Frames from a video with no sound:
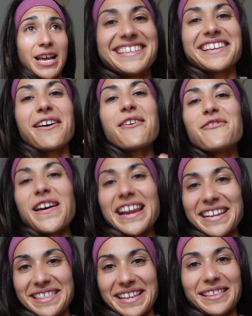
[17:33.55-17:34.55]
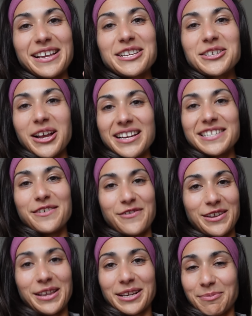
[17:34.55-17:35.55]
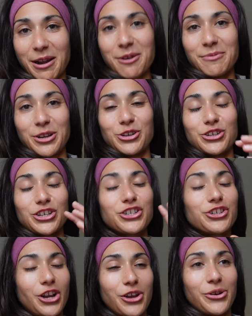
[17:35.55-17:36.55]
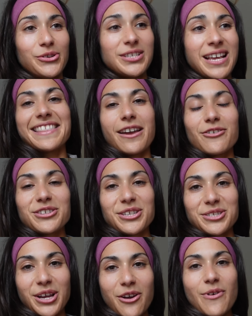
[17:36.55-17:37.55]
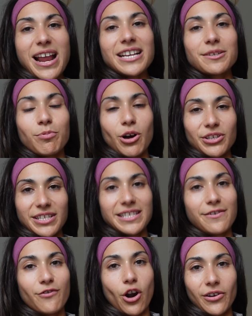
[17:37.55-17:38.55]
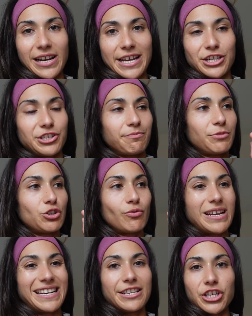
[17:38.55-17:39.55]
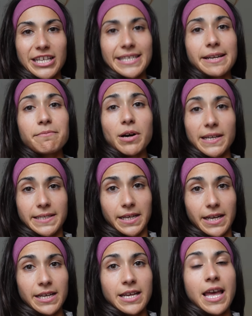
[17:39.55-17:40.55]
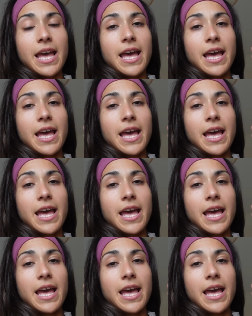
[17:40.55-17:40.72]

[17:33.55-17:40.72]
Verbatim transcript: So if anything, this scientific experiment just shows there is a direct positive correlation between ingesting butter